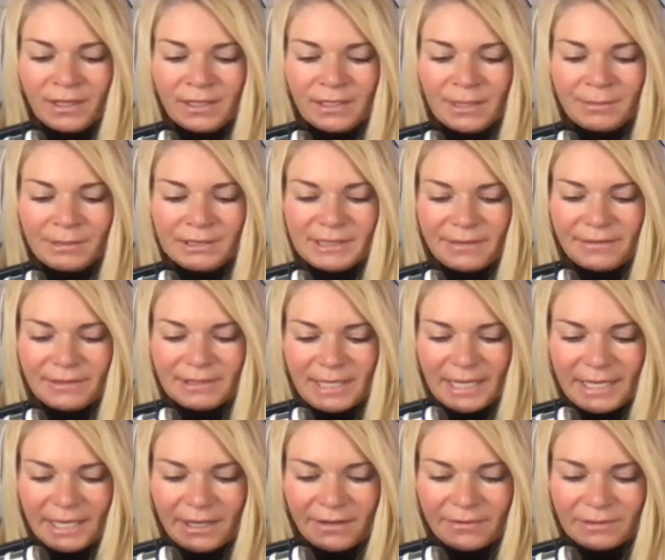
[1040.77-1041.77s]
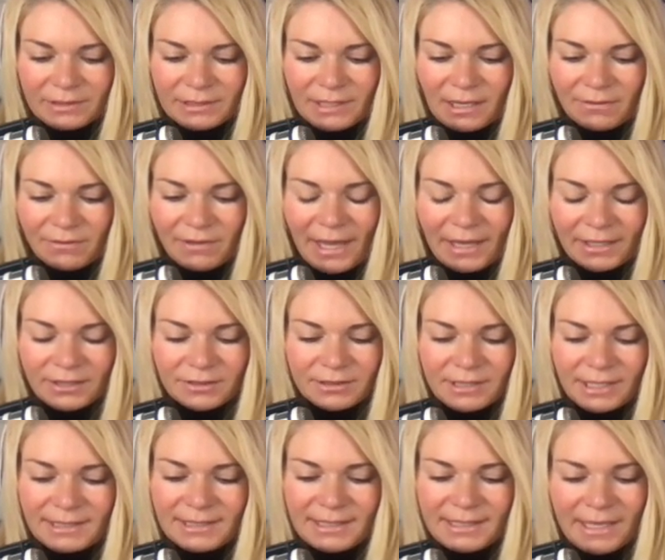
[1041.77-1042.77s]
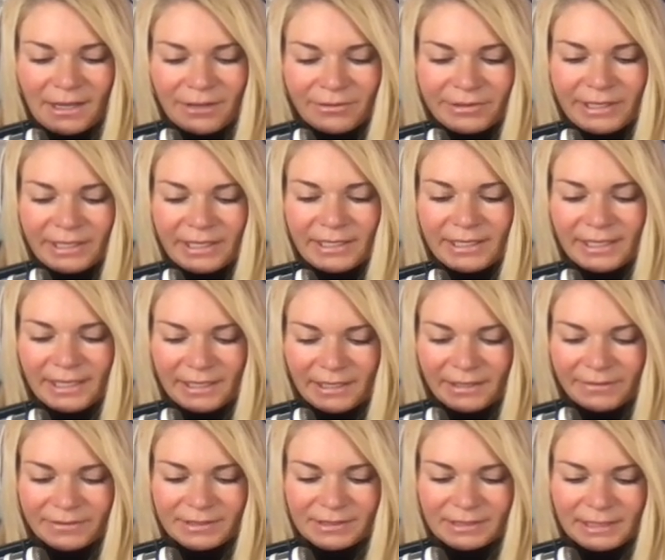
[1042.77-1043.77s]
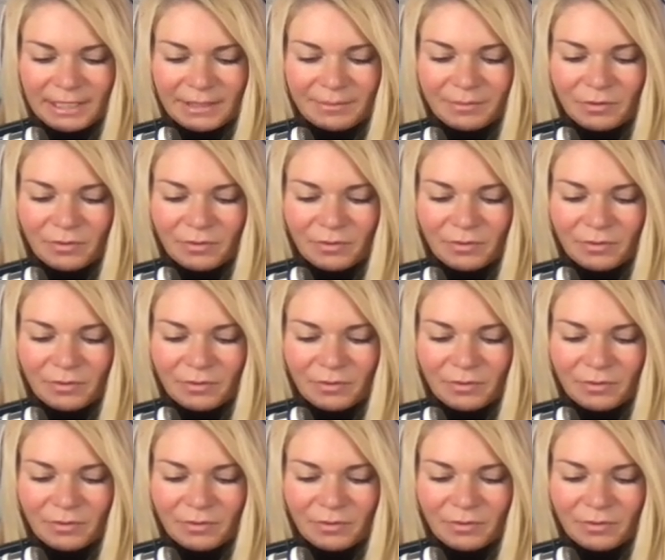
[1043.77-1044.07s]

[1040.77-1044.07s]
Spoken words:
Number 7, take care of yourself. Exercise, eat healthy, get enough sleep.